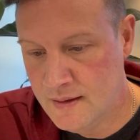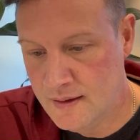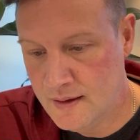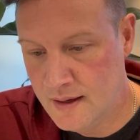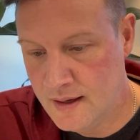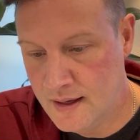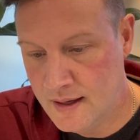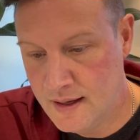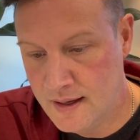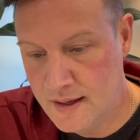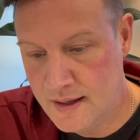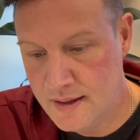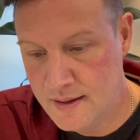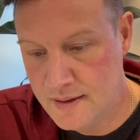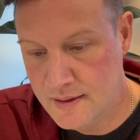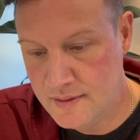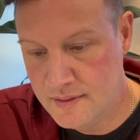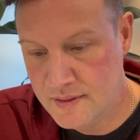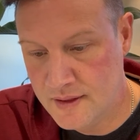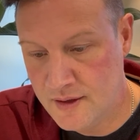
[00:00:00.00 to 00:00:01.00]

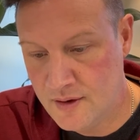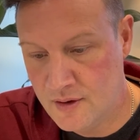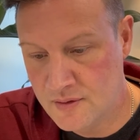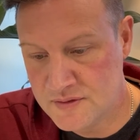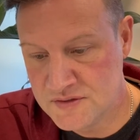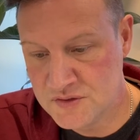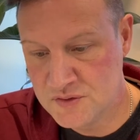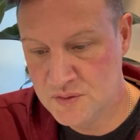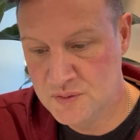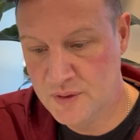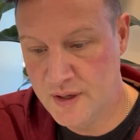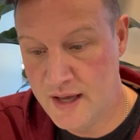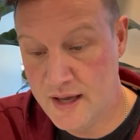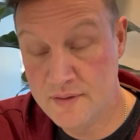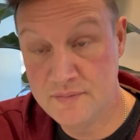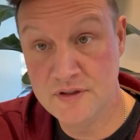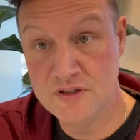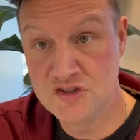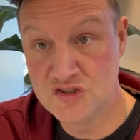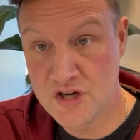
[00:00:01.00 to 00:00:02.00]
They also
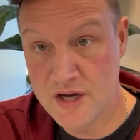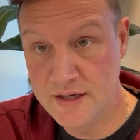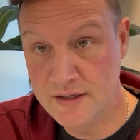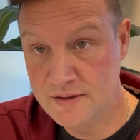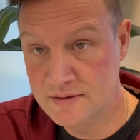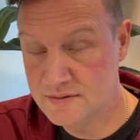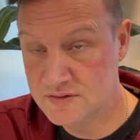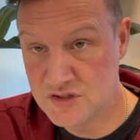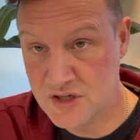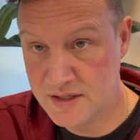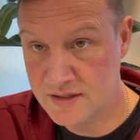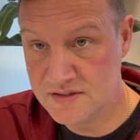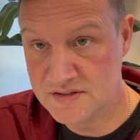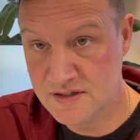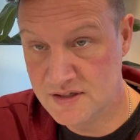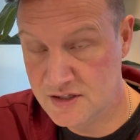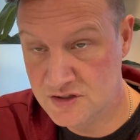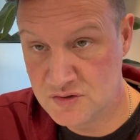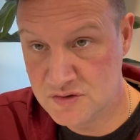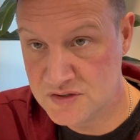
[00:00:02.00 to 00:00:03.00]
have in China's
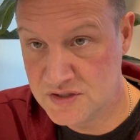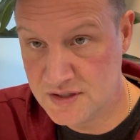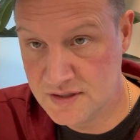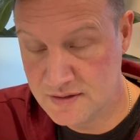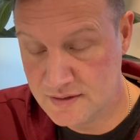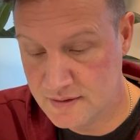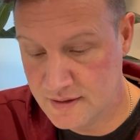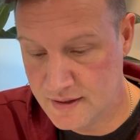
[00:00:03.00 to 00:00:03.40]
an interesting,